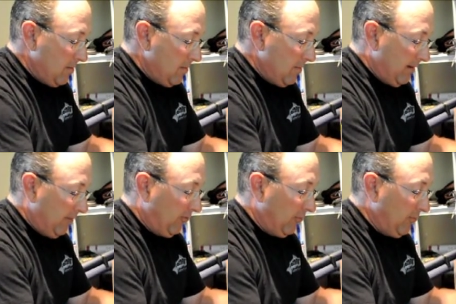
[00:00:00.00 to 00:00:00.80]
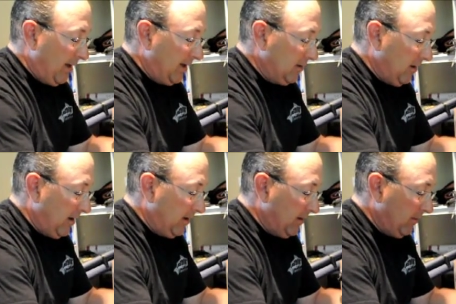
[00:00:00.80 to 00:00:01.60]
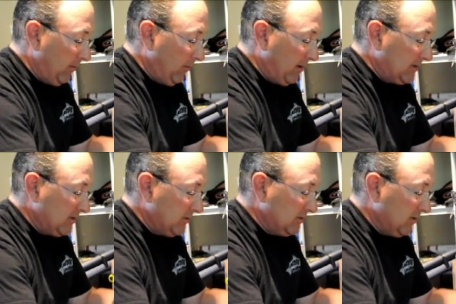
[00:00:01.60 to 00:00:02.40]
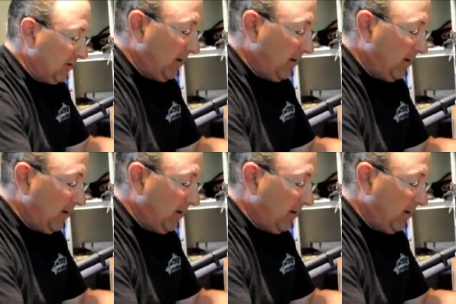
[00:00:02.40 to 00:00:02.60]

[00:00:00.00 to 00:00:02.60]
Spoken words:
That is their main diet out on the west coast of the